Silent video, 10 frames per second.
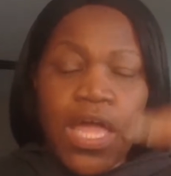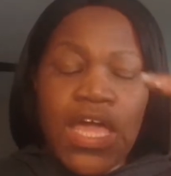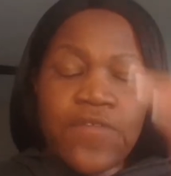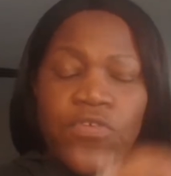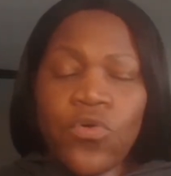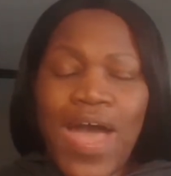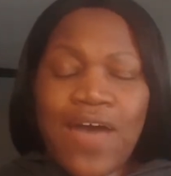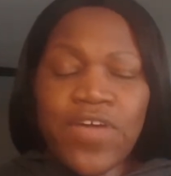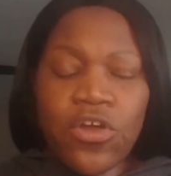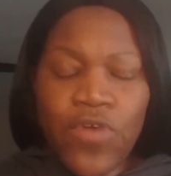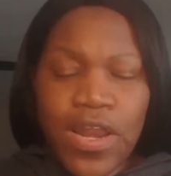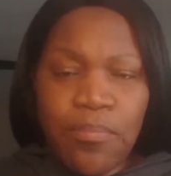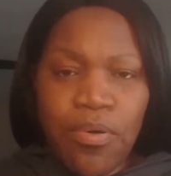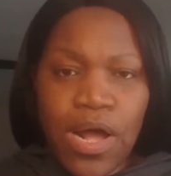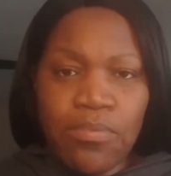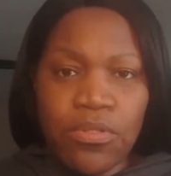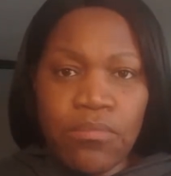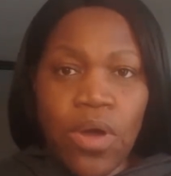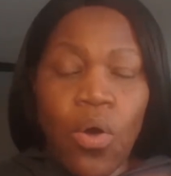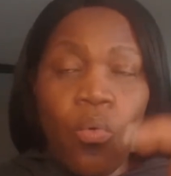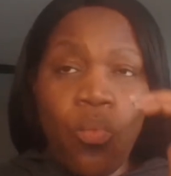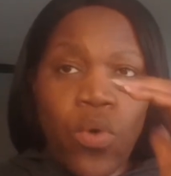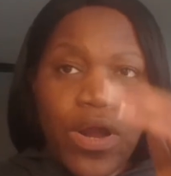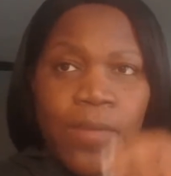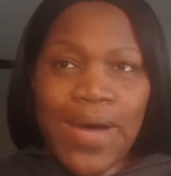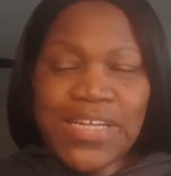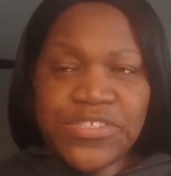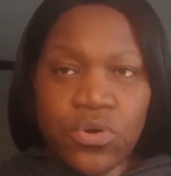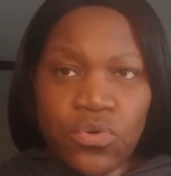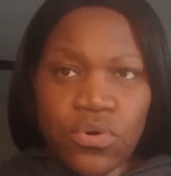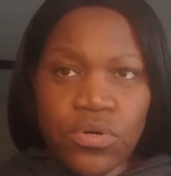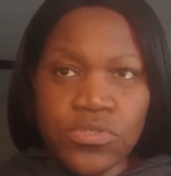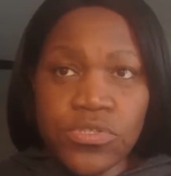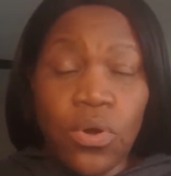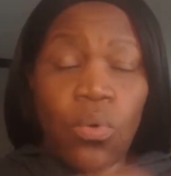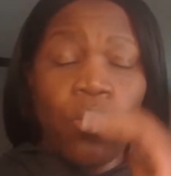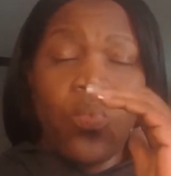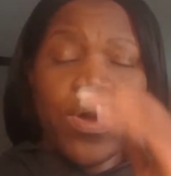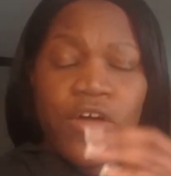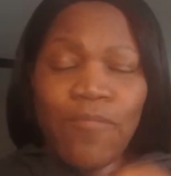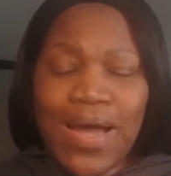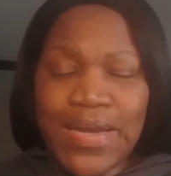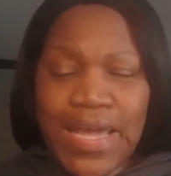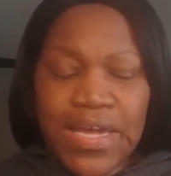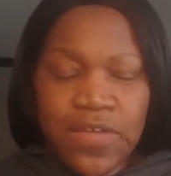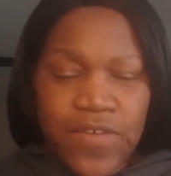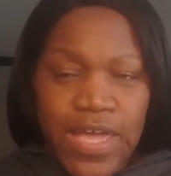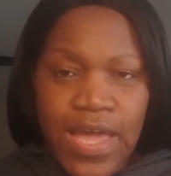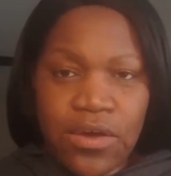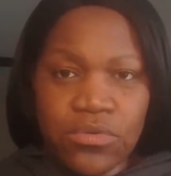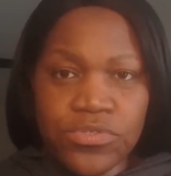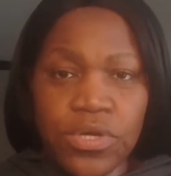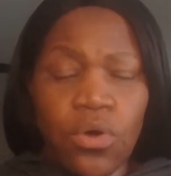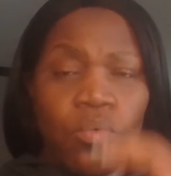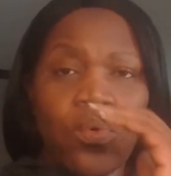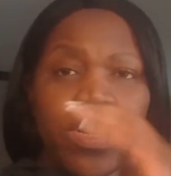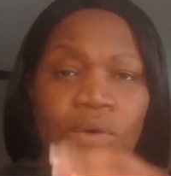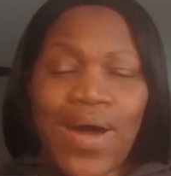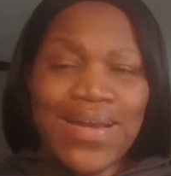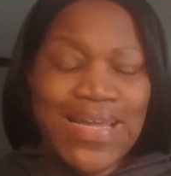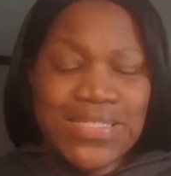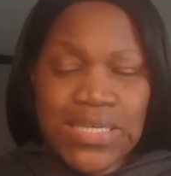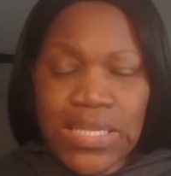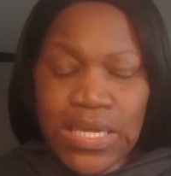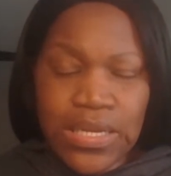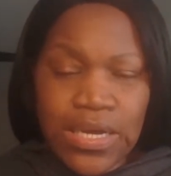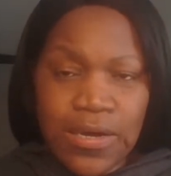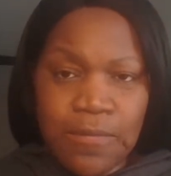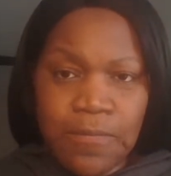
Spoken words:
If you have a credit problem, what are my scores? What are my negative accounts? What do I need to clean up?